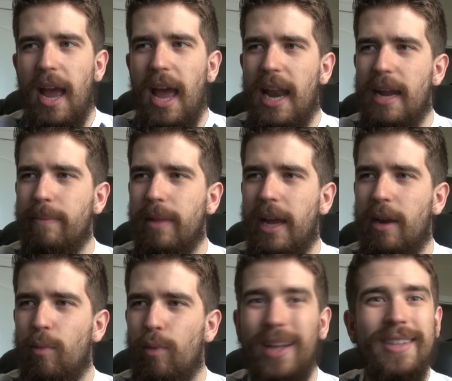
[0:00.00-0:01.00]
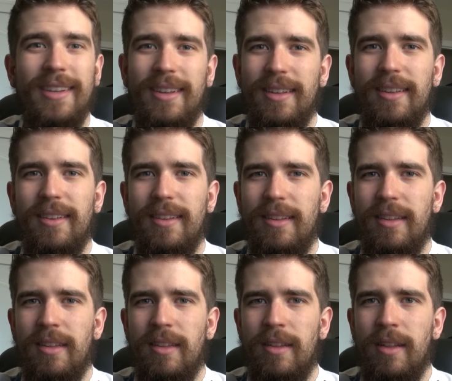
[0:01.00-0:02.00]
And I'm like, what?
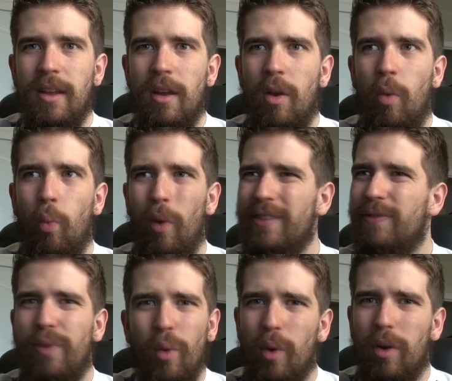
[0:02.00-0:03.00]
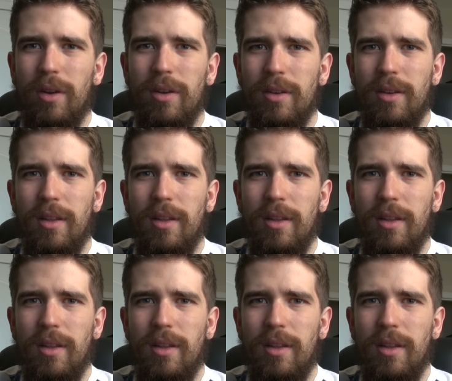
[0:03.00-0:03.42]
What for?